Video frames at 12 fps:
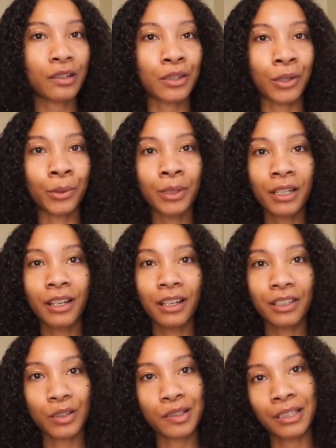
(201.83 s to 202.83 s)
So
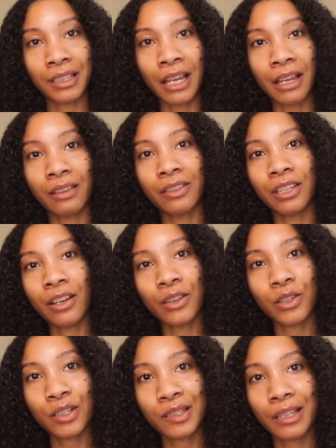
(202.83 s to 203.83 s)
you'll see that the
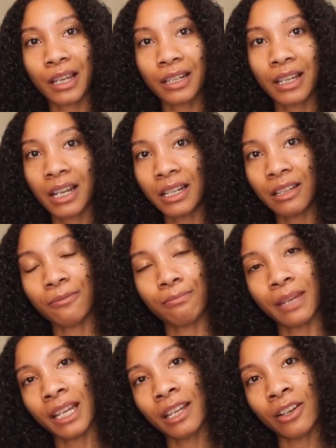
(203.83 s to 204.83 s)
other side kind of,
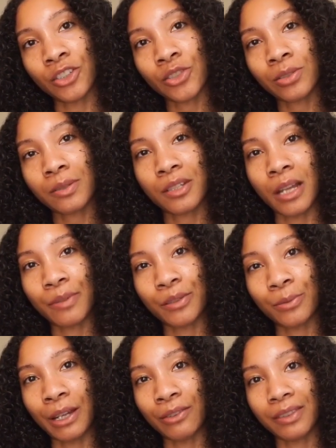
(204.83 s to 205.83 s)
my hair stops
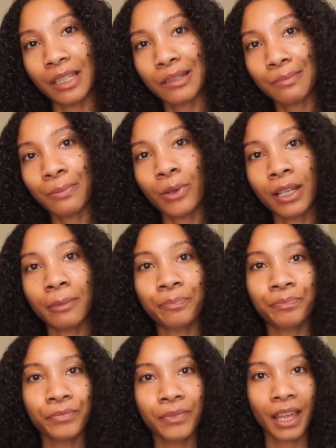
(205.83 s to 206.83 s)
around this point,
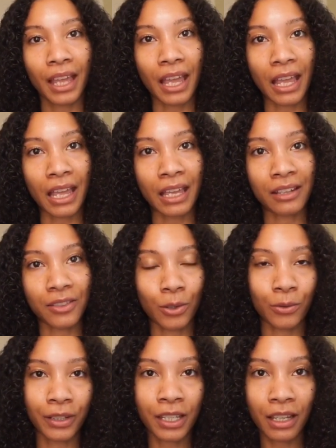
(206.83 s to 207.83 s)
and
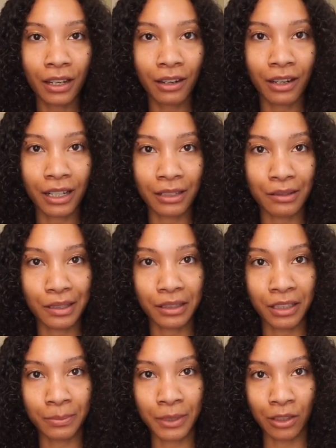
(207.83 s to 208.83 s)
over here it's a
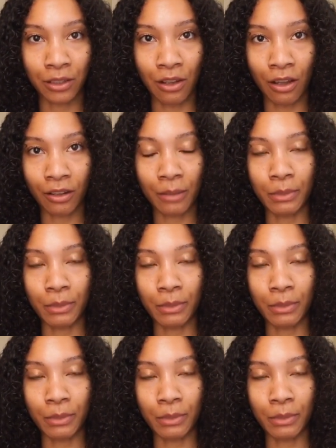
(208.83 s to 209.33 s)
little bit longer.